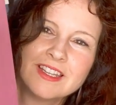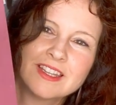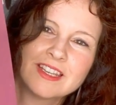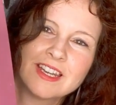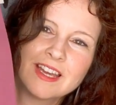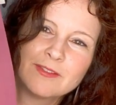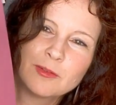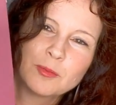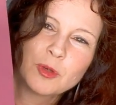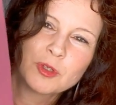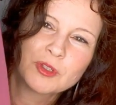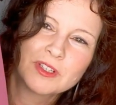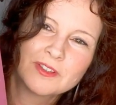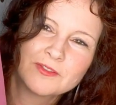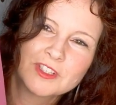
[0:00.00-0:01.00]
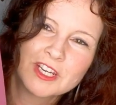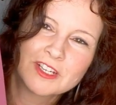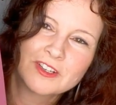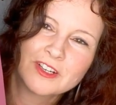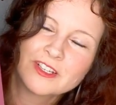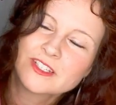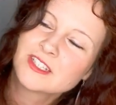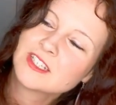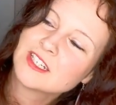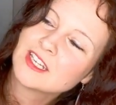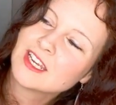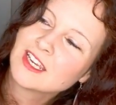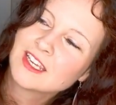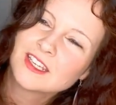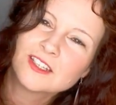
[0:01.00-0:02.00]
that have a portrait of Jane Austen
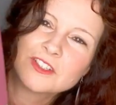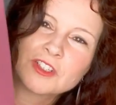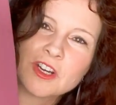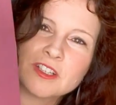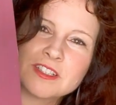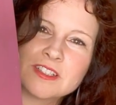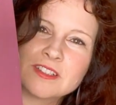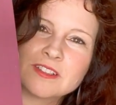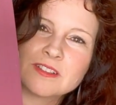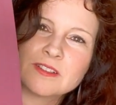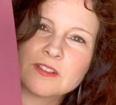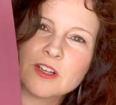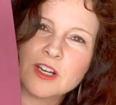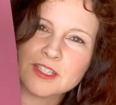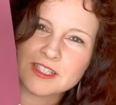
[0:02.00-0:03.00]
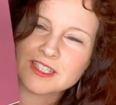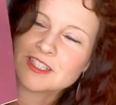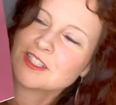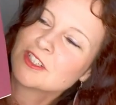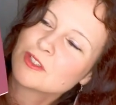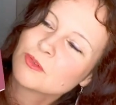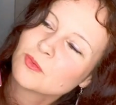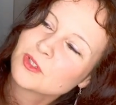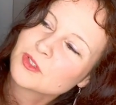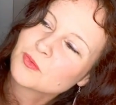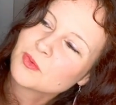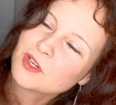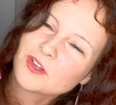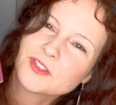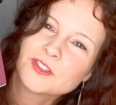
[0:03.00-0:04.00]
and Chawton Cottage, which
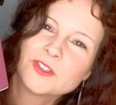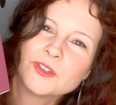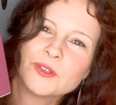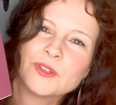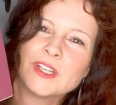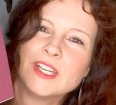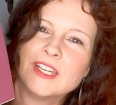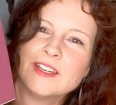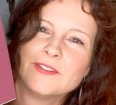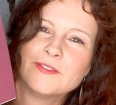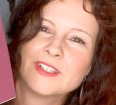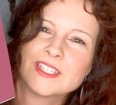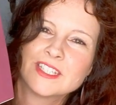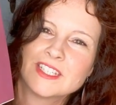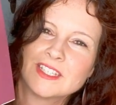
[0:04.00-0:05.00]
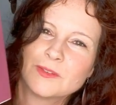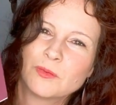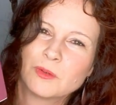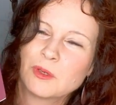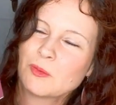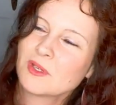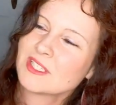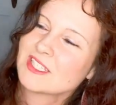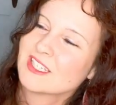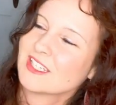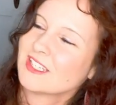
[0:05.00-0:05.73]
we also visited when we went to